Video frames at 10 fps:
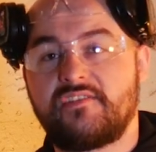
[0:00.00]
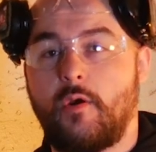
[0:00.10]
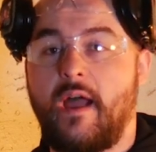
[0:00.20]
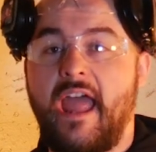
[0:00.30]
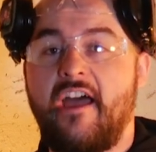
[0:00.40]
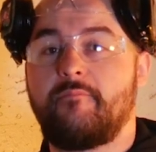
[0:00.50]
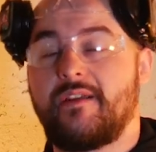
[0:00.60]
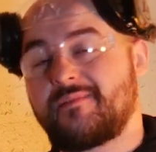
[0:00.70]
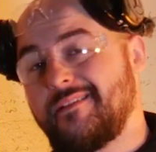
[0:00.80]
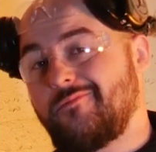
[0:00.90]
So I have
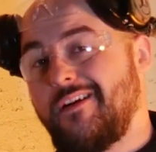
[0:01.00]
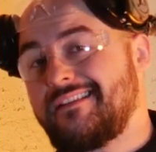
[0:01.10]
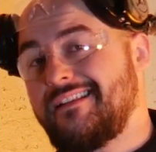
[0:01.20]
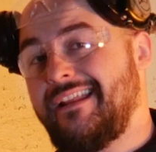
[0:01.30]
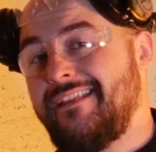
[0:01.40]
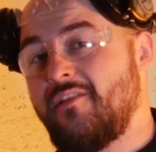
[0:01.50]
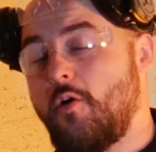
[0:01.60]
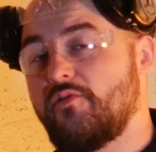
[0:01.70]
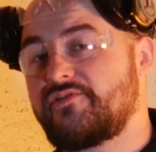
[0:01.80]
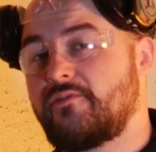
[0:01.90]
my Smith & Wesson in the
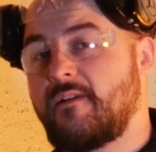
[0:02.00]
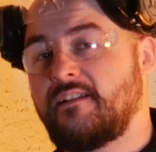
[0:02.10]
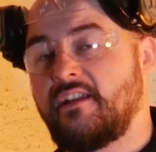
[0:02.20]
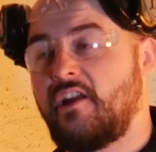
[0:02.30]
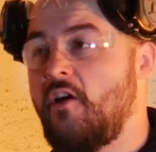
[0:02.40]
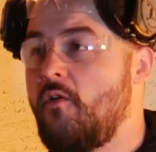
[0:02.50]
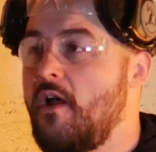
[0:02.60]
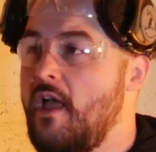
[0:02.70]
holster ready to go.